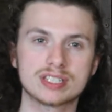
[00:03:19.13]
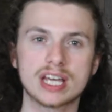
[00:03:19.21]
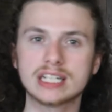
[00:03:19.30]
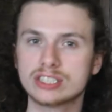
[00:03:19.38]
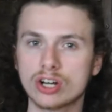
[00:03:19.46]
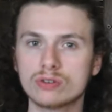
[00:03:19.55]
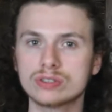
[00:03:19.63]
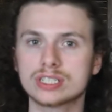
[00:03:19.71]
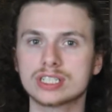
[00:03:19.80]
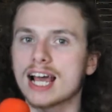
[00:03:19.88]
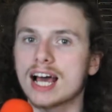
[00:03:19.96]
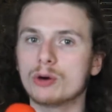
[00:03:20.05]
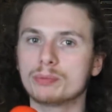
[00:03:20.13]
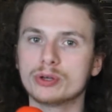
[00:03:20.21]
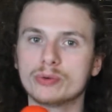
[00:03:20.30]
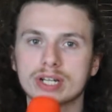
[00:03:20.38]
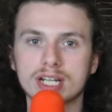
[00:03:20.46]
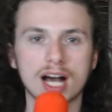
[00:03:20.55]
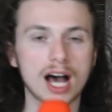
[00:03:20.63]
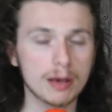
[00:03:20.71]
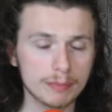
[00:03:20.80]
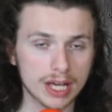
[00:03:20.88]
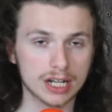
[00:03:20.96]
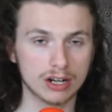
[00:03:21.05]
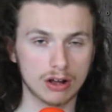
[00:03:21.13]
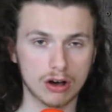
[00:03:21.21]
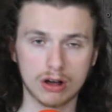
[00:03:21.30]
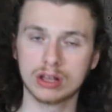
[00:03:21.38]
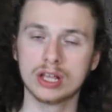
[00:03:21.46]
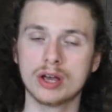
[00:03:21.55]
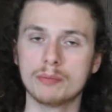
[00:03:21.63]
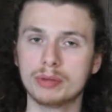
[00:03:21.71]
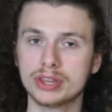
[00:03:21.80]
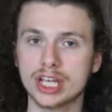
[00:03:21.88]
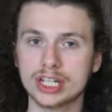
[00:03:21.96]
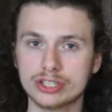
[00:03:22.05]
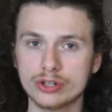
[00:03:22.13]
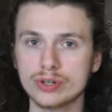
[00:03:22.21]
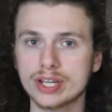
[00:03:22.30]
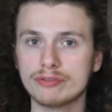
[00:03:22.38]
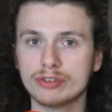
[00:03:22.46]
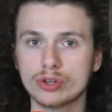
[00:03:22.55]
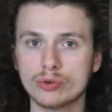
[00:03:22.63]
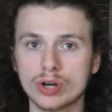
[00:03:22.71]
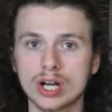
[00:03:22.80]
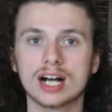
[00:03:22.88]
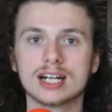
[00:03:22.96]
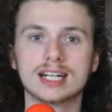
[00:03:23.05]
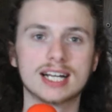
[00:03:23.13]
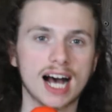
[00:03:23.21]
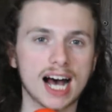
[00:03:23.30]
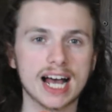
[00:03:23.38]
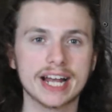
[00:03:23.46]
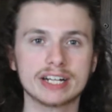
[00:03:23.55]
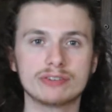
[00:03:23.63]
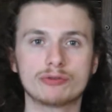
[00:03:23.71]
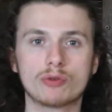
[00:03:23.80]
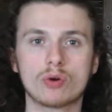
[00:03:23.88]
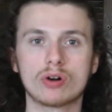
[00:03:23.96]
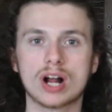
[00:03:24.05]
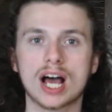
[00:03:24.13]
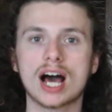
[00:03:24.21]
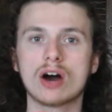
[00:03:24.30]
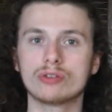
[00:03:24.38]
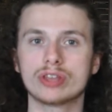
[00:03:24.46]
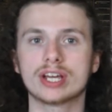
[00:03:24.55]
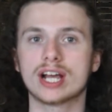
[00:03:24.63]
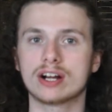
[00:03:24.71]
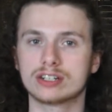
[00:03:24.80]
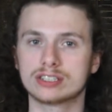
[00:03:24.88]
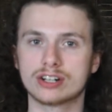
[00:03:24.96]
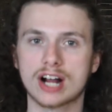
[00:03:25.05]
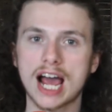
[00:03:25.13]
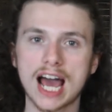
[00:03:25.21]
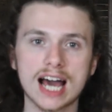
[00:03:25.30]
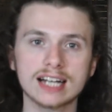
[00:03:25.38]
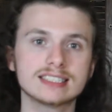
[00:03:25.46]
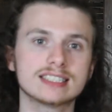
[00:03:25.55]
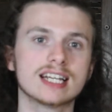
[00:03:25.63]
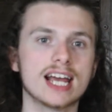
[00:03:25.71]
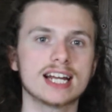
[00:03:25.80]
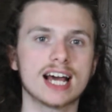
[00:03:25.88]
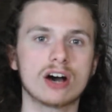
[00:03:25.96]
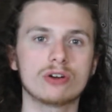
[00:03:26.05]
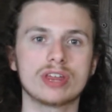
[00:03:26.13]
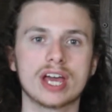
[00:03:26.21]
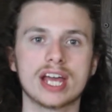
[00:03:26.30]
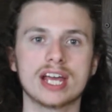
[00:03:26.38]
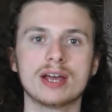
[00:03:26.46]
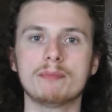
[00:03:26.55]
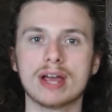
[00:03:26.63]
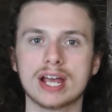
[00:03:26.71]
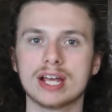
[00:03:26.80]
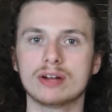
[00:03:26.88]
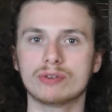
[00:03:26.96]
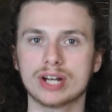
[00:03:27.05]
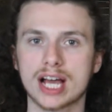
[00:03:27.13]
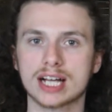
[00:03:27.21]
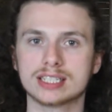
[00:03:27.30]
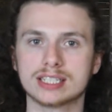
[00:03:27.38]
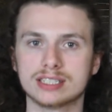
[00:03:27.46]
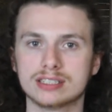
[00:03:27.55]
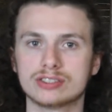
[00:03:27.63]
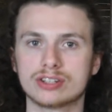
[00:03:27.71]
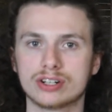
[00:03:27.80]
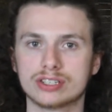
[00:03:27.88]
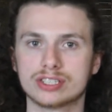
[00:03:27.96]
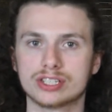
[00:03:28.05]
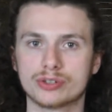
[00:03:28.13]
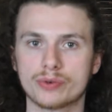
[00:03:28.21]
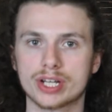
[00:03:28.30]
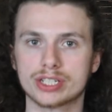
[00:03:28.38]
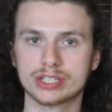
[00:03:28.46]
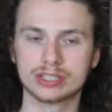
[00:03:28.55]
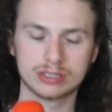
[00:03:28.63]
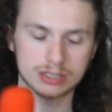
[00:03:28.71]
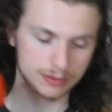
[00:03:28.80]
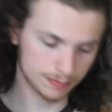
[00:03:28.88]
They don't help you in combat at all, but they do give you a guide for how the character acts and how they may react in certain situations.